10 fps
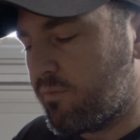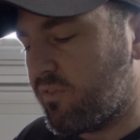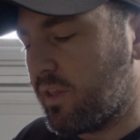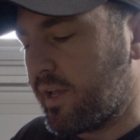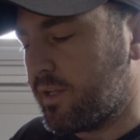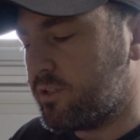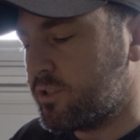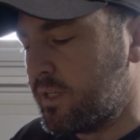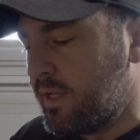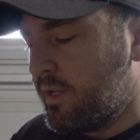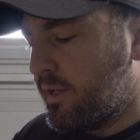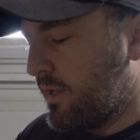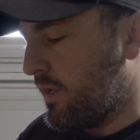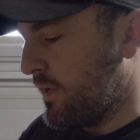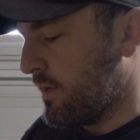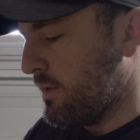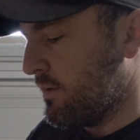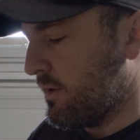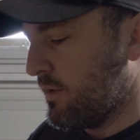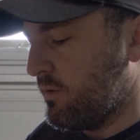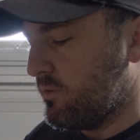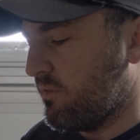flange and use